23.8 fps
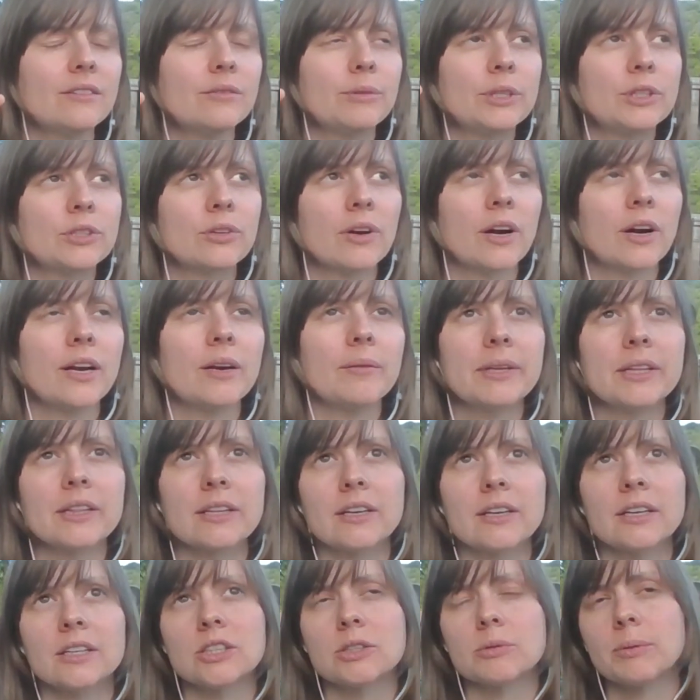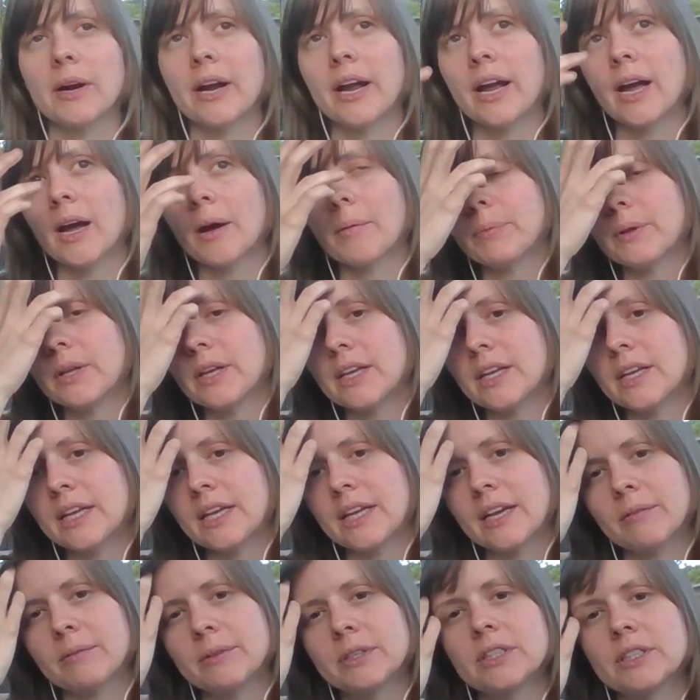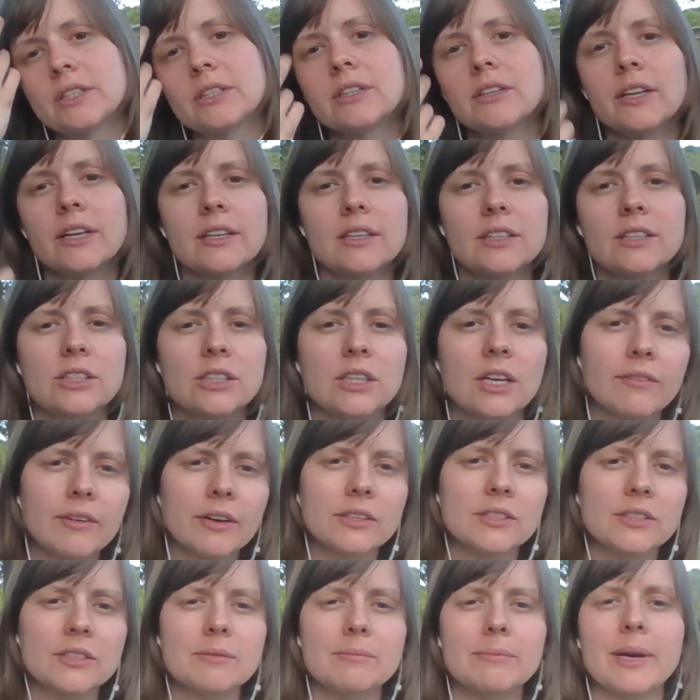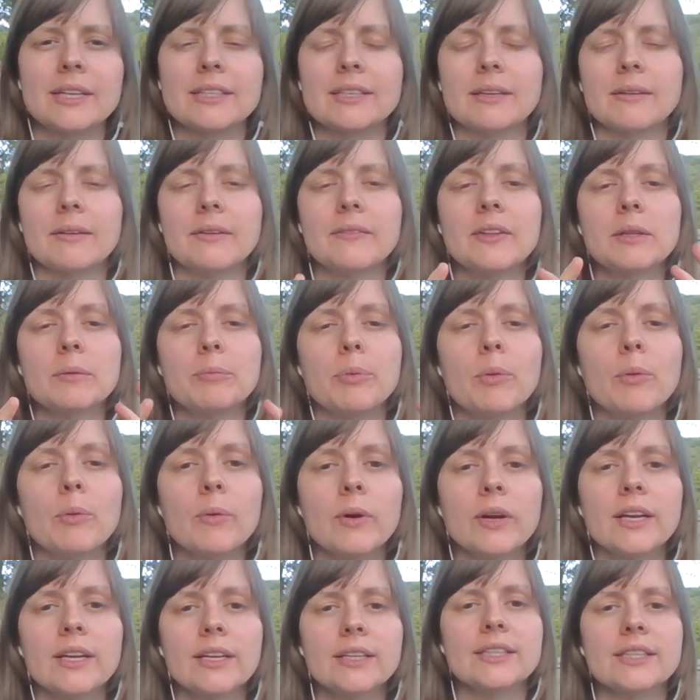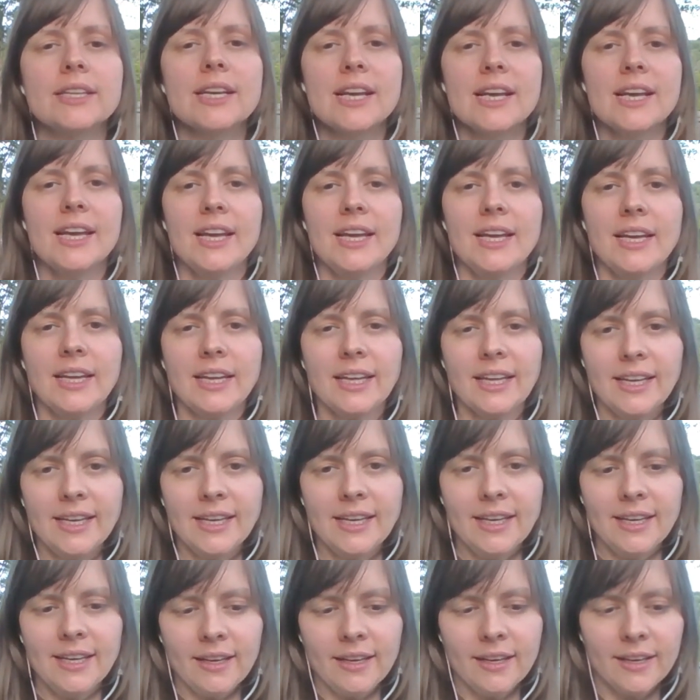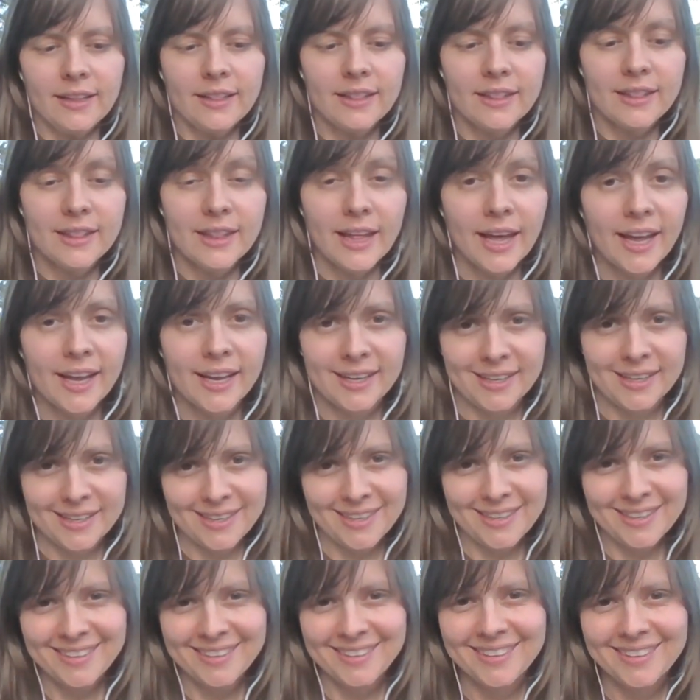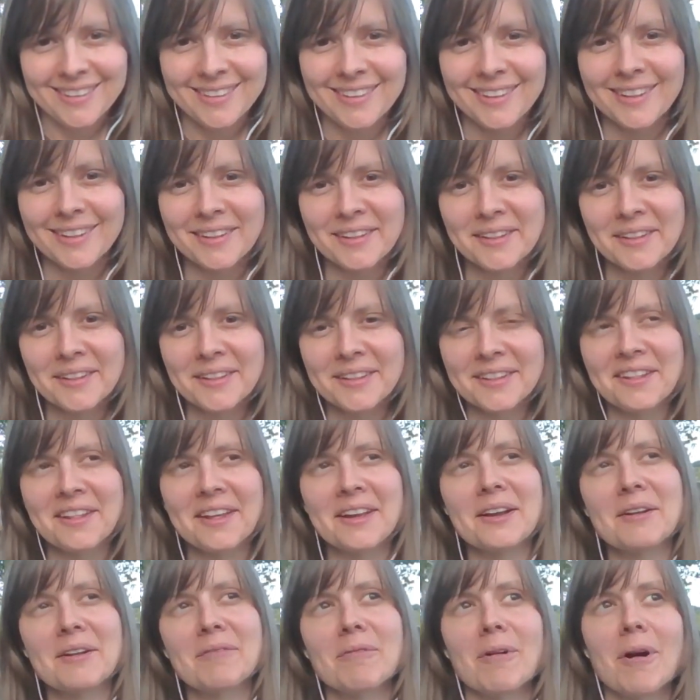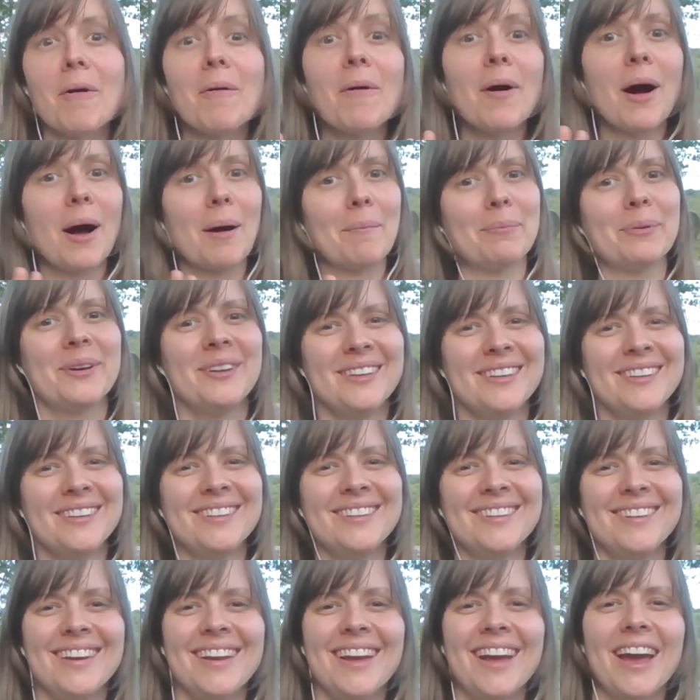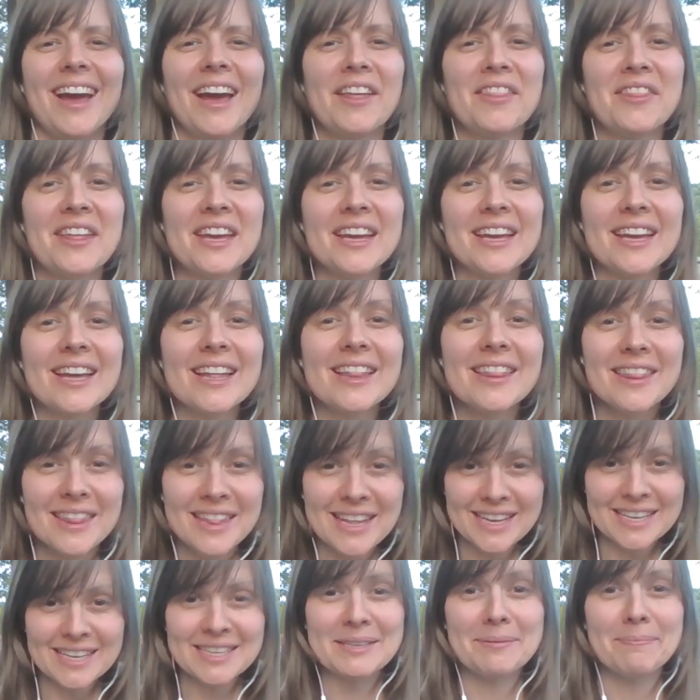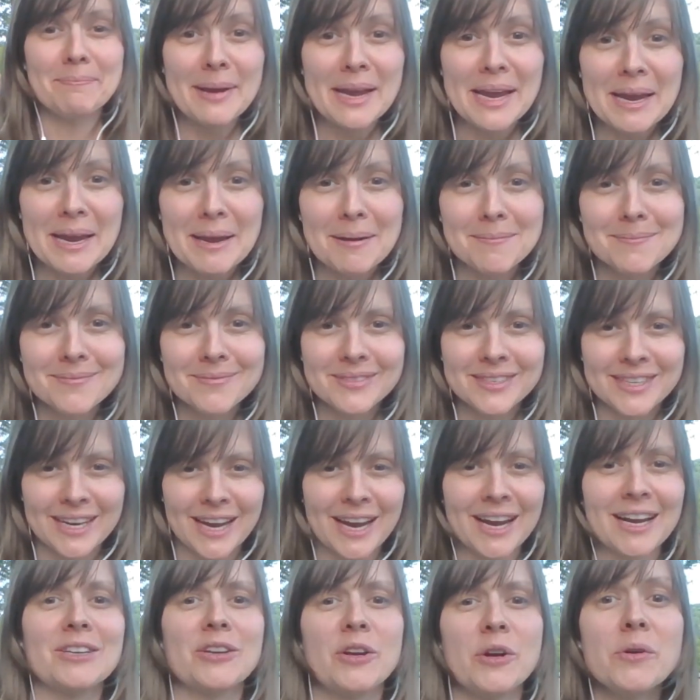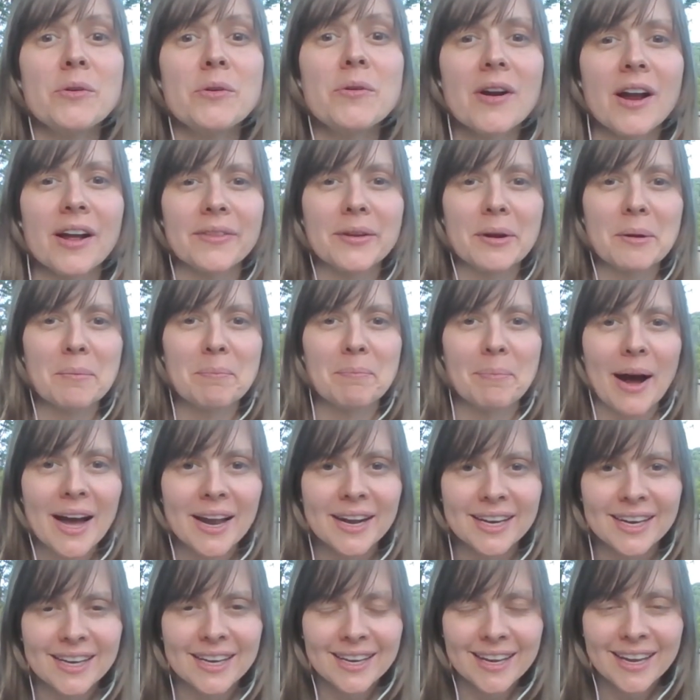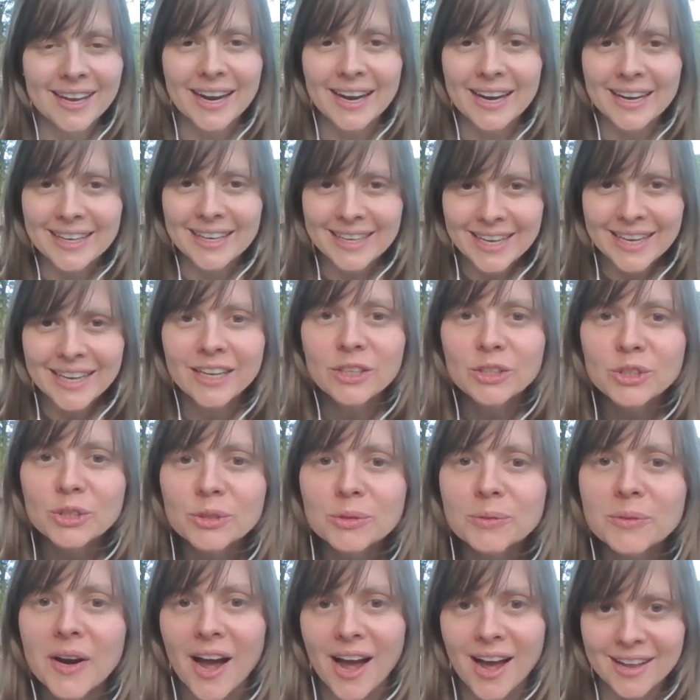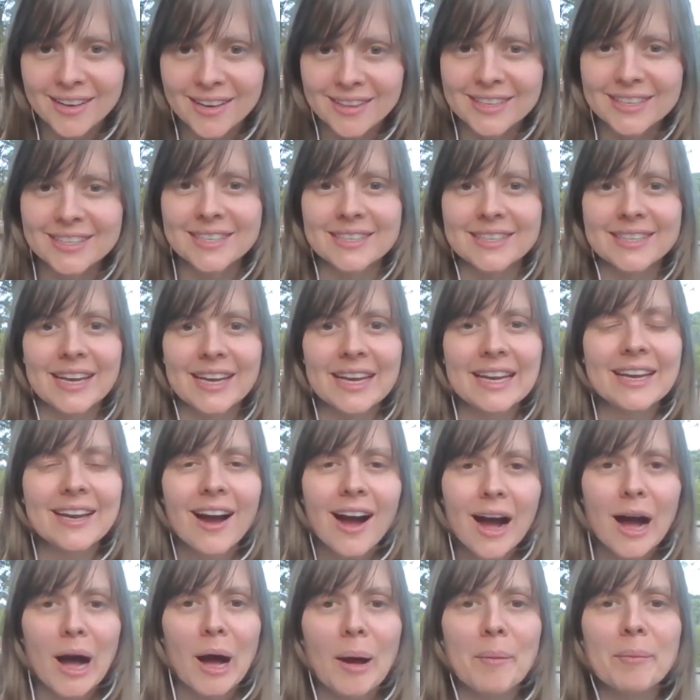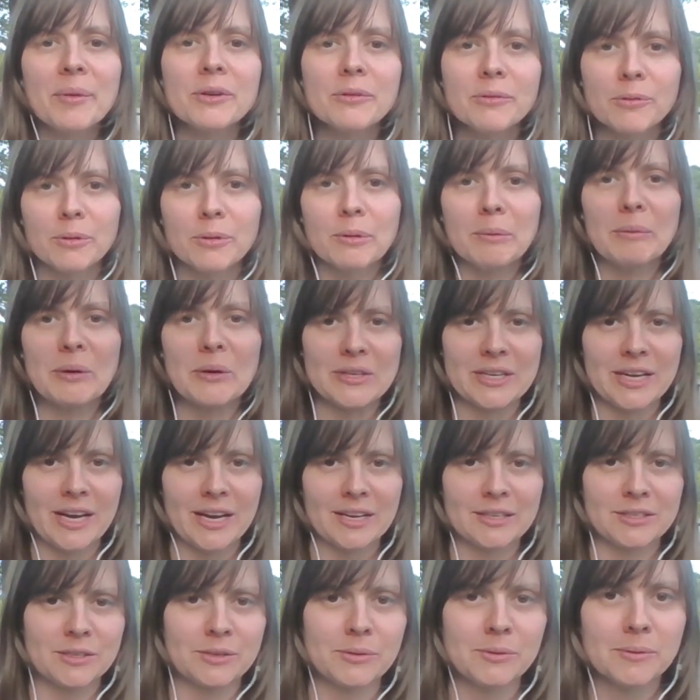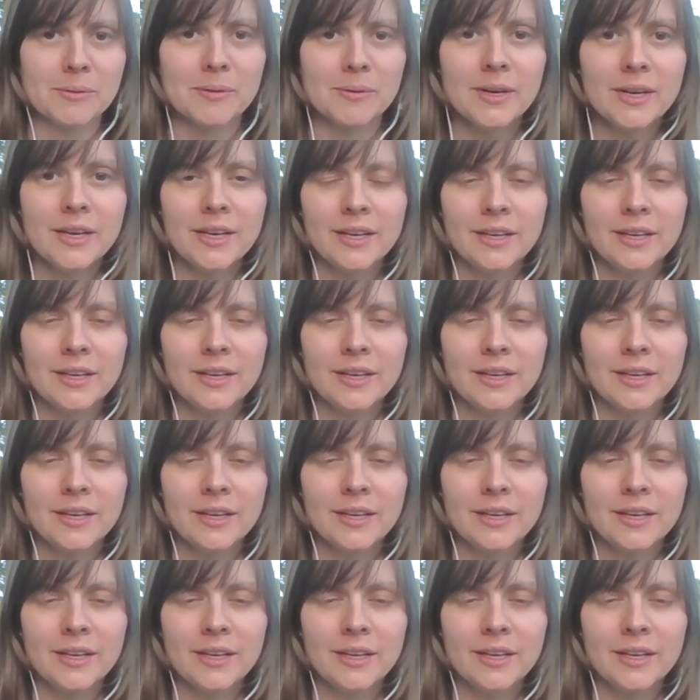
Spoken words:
we try to make the customer happy, and we still had to shave out some mats. I mean, the point is, then they grow up, and they get this meme tattooed on their body, and I kid you not, this is a common groomer tattoo,